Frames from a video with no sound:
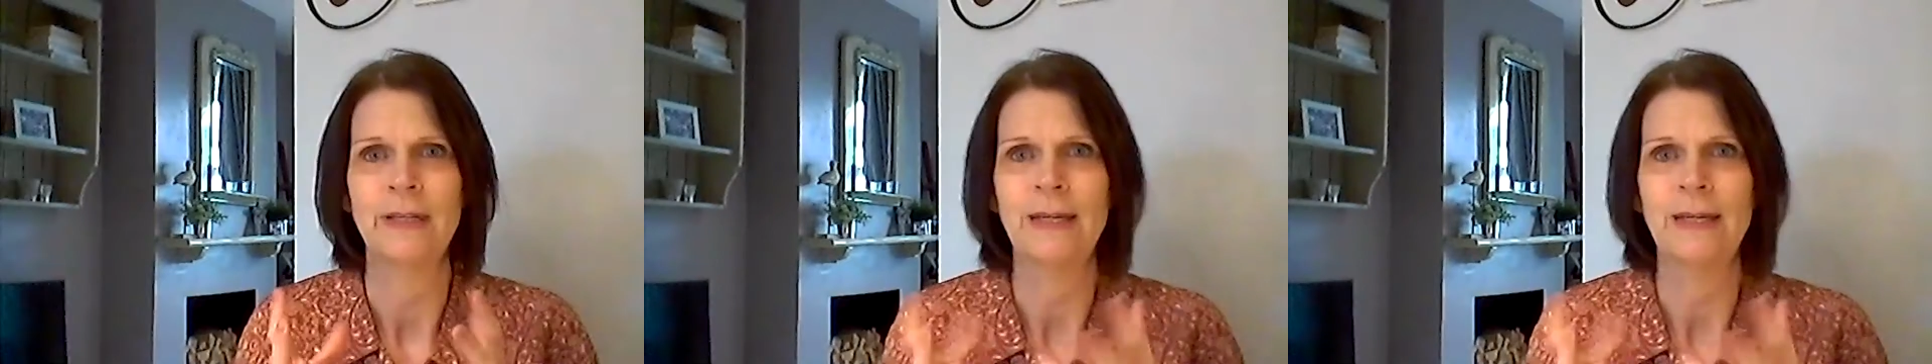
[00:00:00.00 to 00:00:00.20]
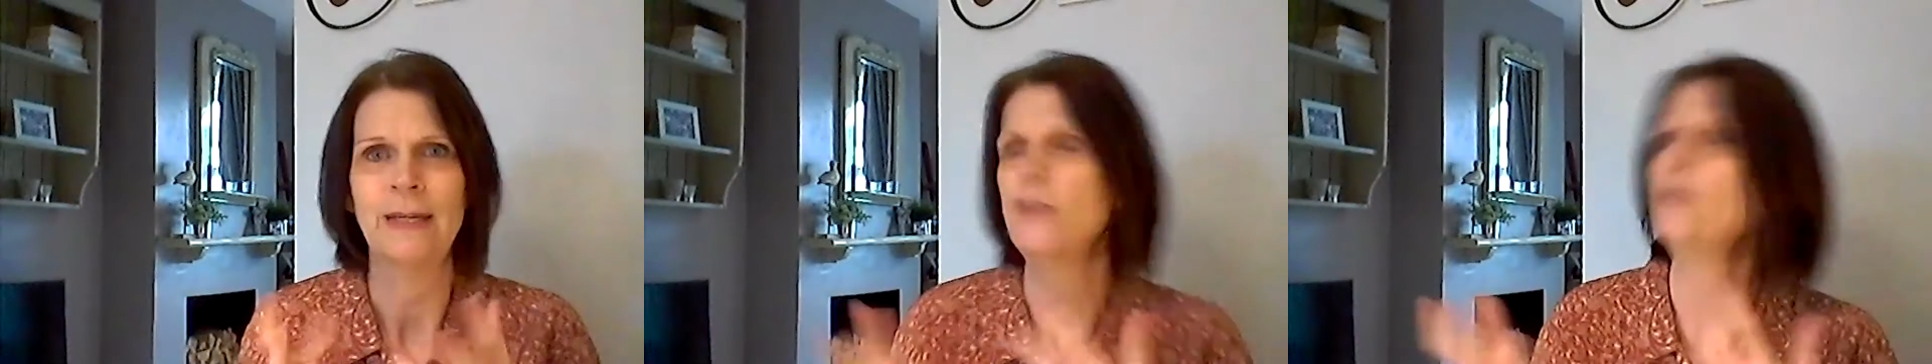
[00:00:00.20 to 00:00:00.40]

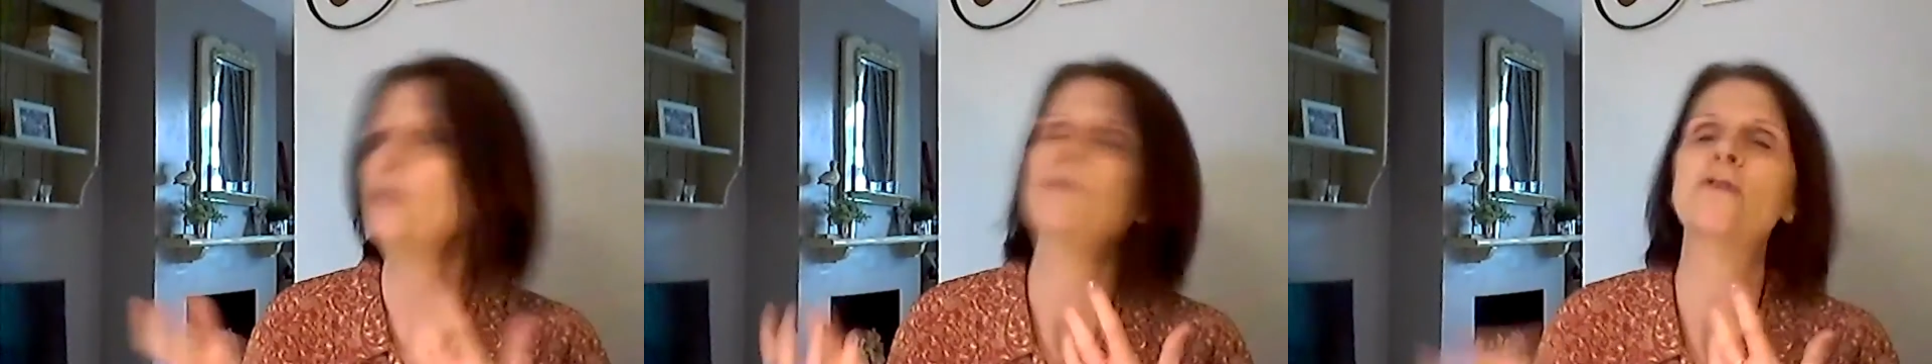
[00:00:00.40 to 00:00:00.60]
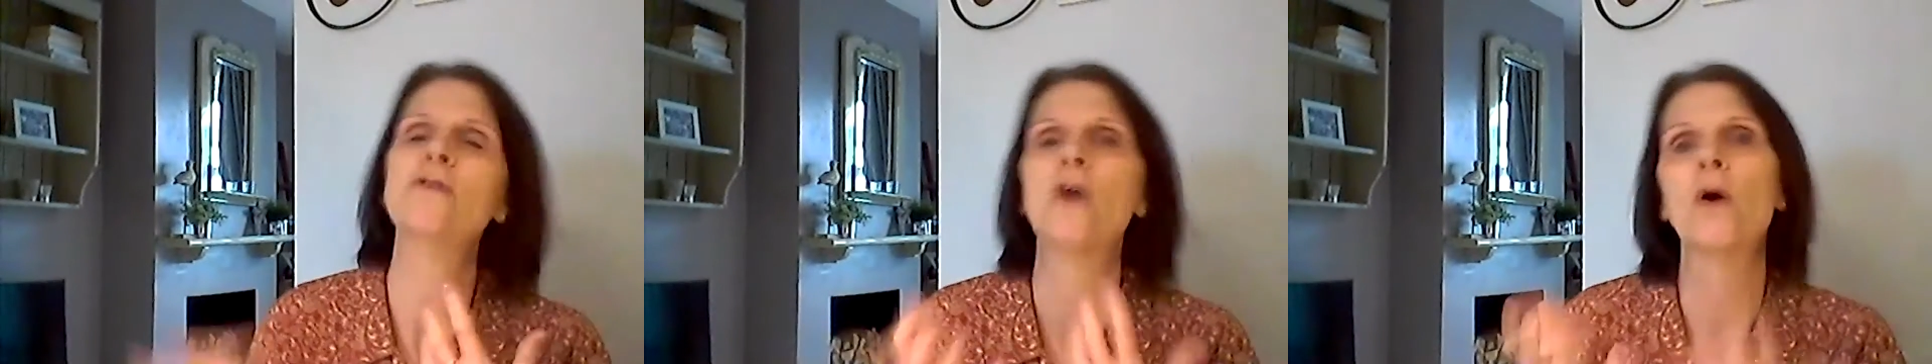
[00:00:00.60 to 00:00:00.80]
He would
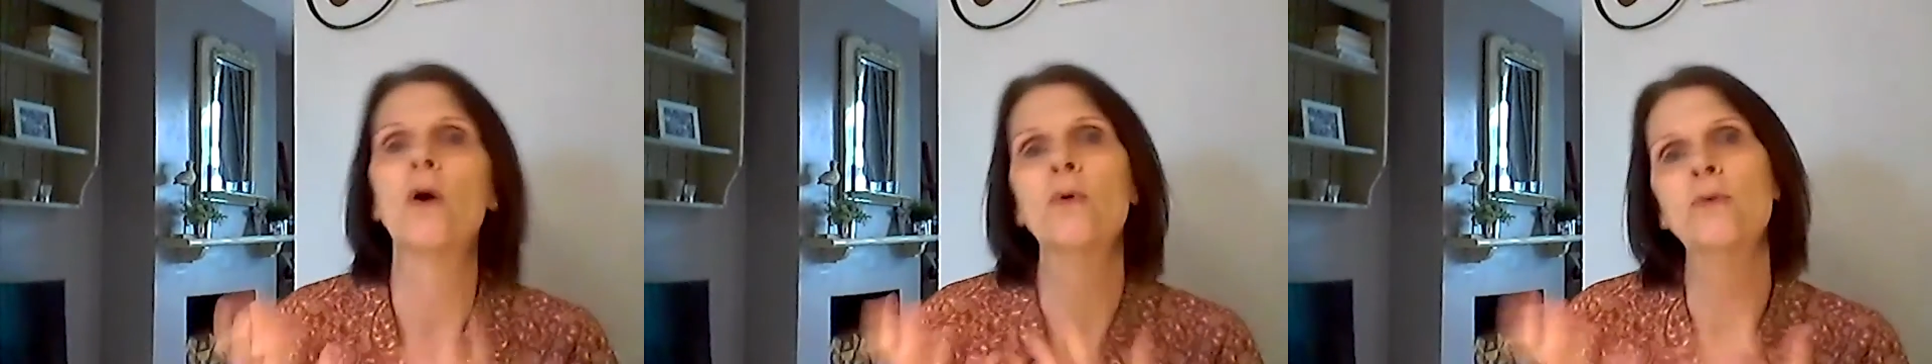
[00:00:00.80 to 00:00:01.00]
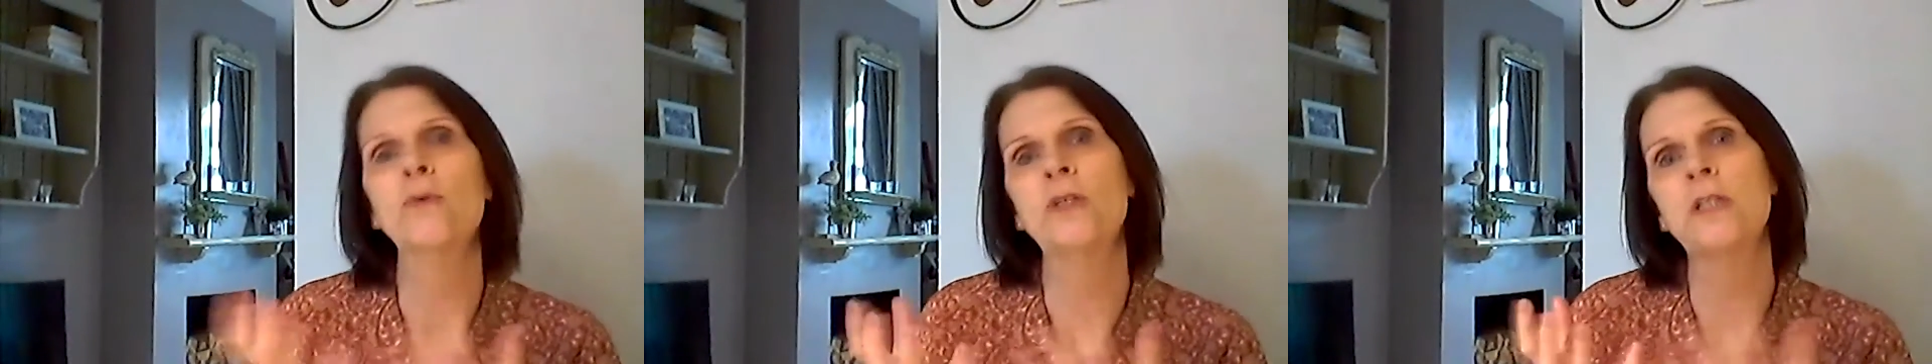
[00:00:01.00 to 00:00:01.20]
use
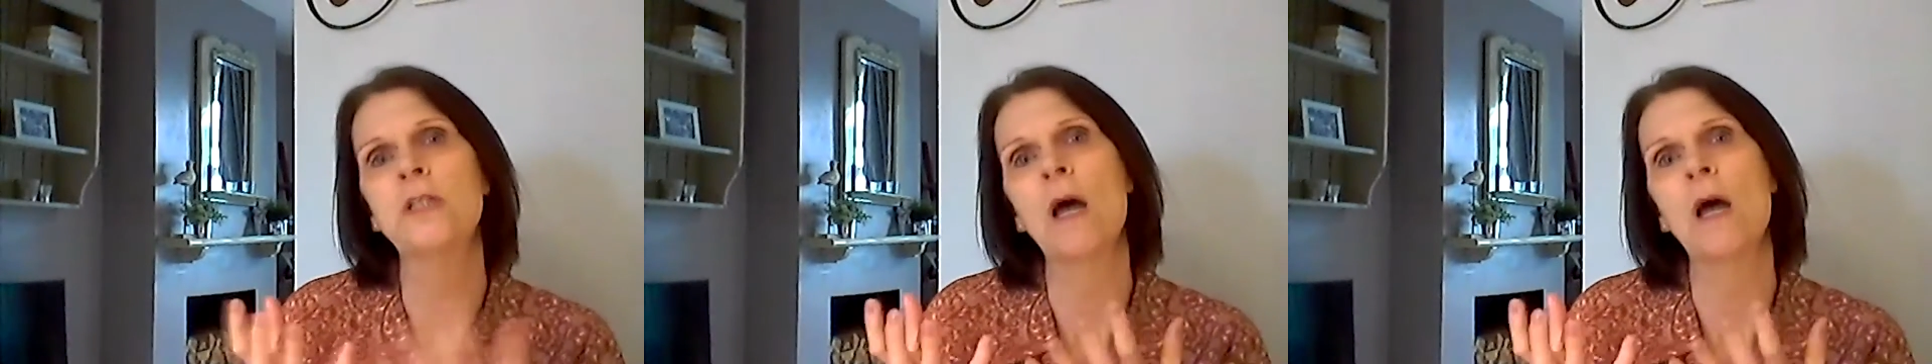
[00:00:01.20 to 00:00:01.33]
old